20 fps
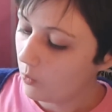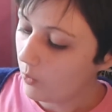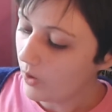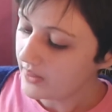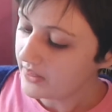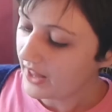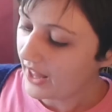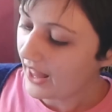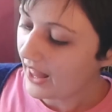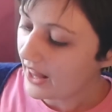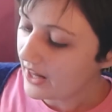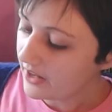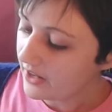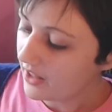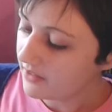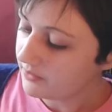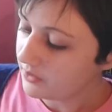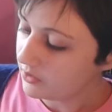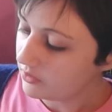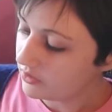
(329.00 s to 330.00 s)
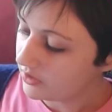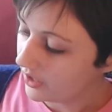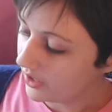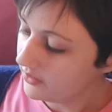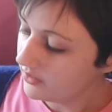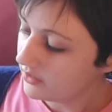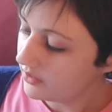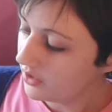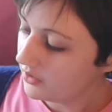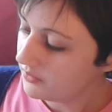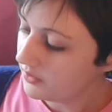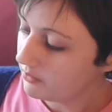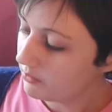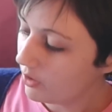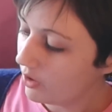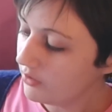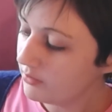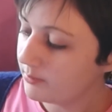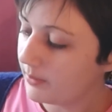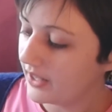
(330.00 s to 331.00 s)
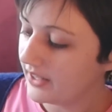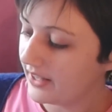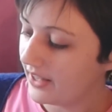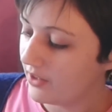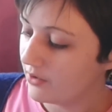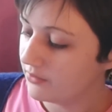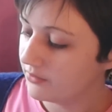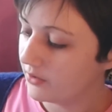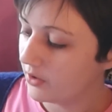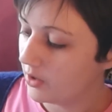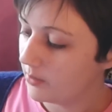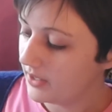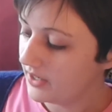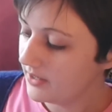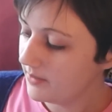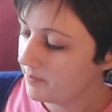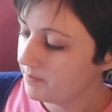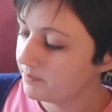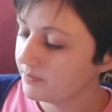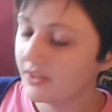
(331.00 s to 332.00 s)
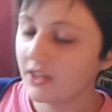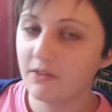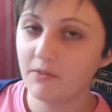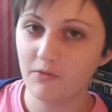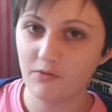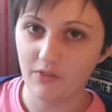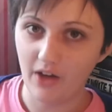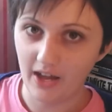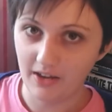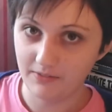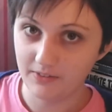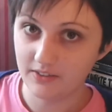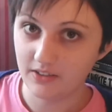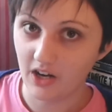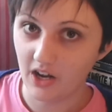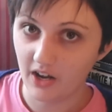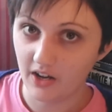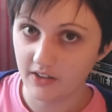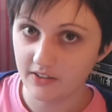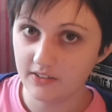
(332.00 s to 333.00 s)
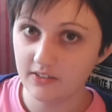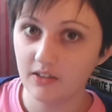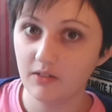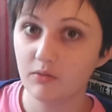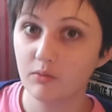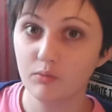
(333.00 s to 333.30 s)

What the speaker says: What the Hell Have You Done, Sophie Roth by Gail Forman, 5 stars.